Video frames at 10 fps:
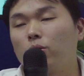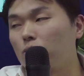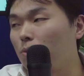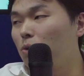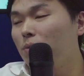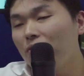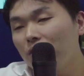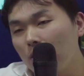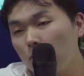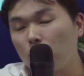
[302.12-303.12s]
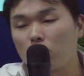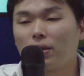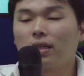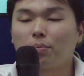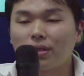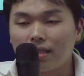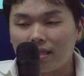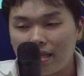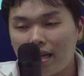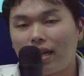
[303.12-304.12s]
to our shop, nobody really knows whether the person
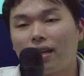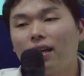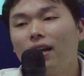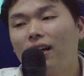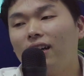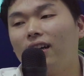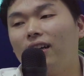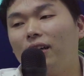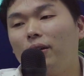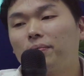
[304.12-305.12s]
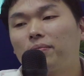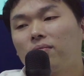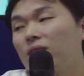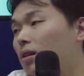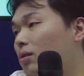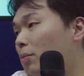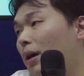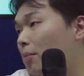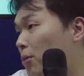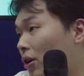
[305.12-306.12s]
is there. Uh, to
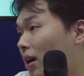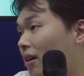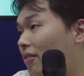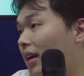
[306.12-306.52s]
buy a product,